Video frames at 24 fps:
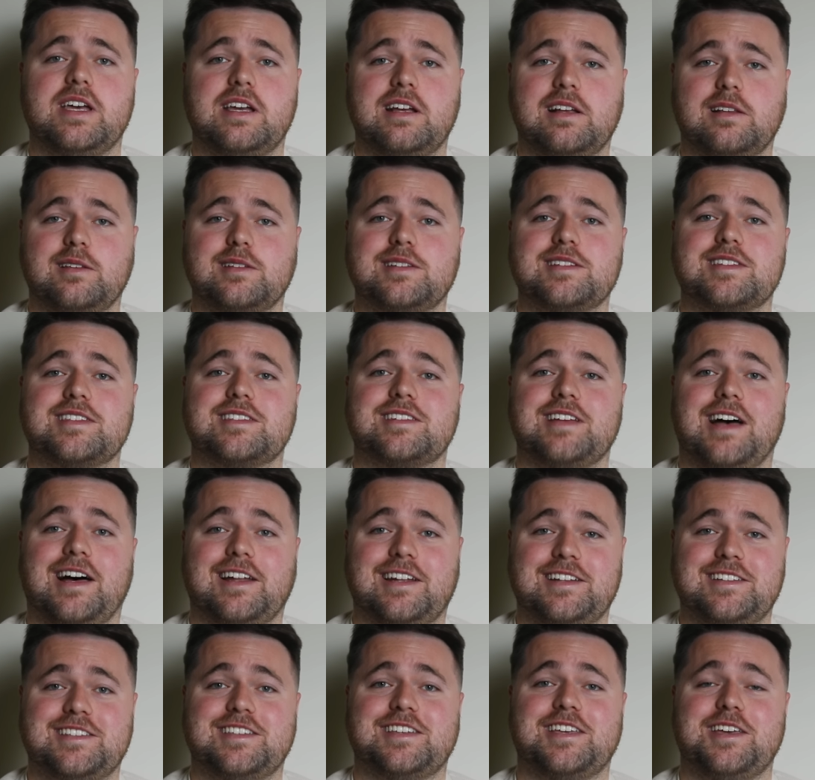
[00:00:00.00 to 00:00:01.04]
England
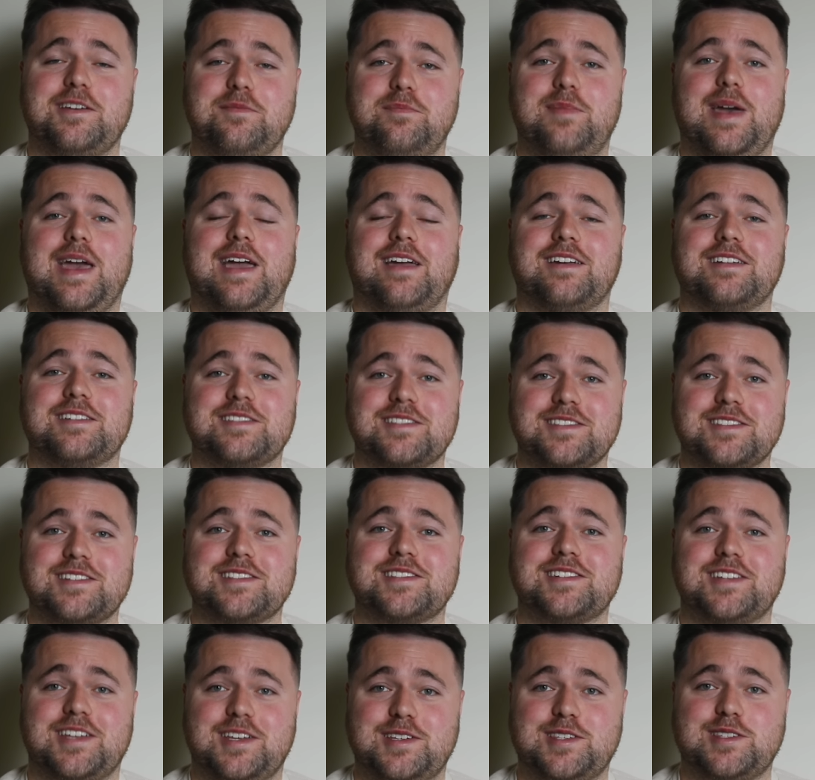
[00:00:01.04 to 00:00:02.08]
starting to get back into
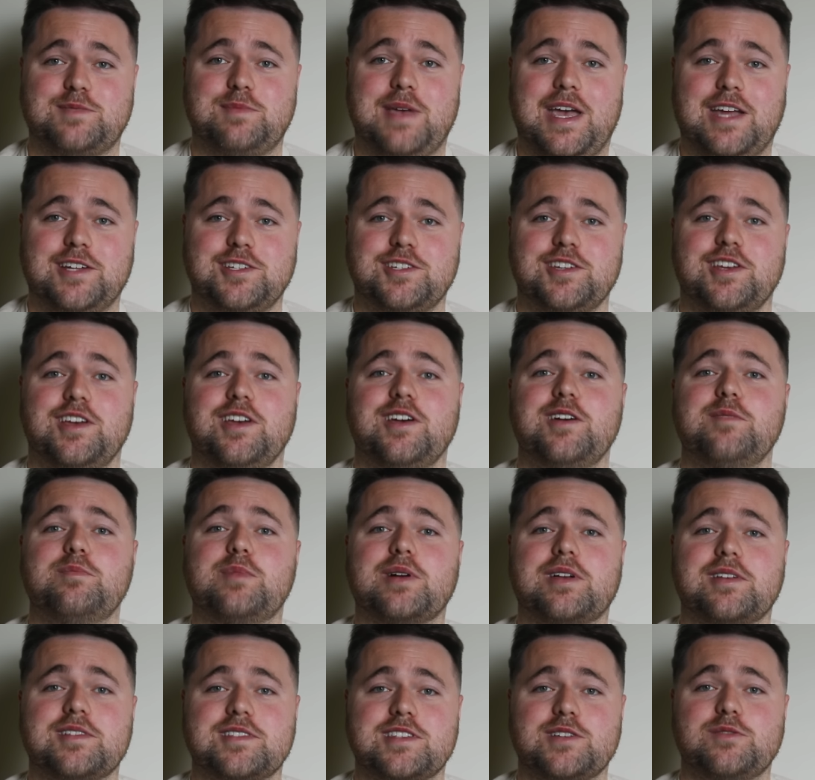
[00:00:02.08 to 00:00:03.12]
this test match,
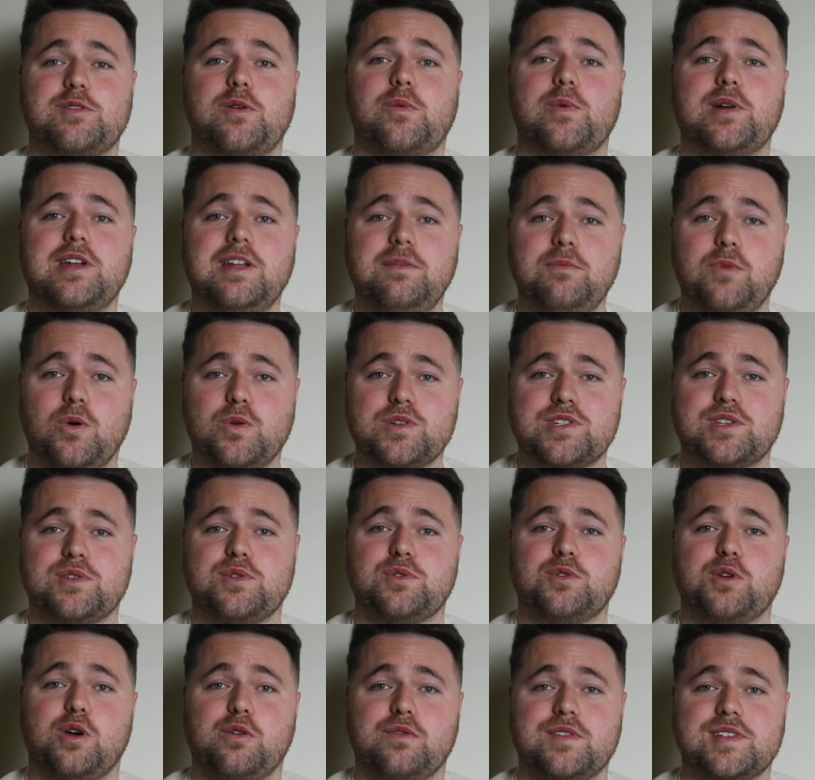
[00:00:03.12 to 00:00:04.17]
because they were winning more
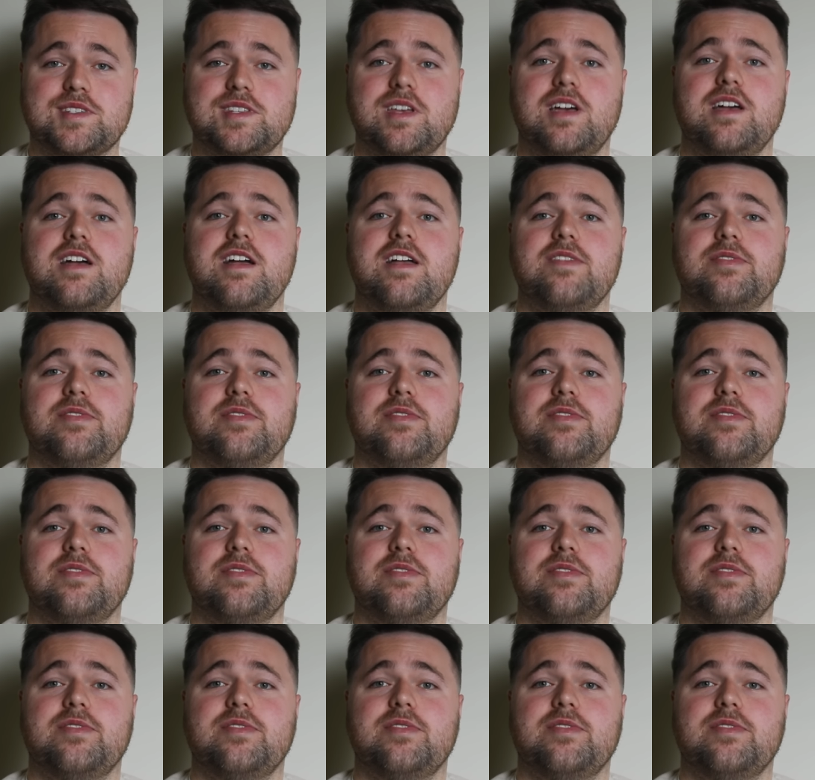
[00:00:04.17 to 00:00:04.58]
turnovers,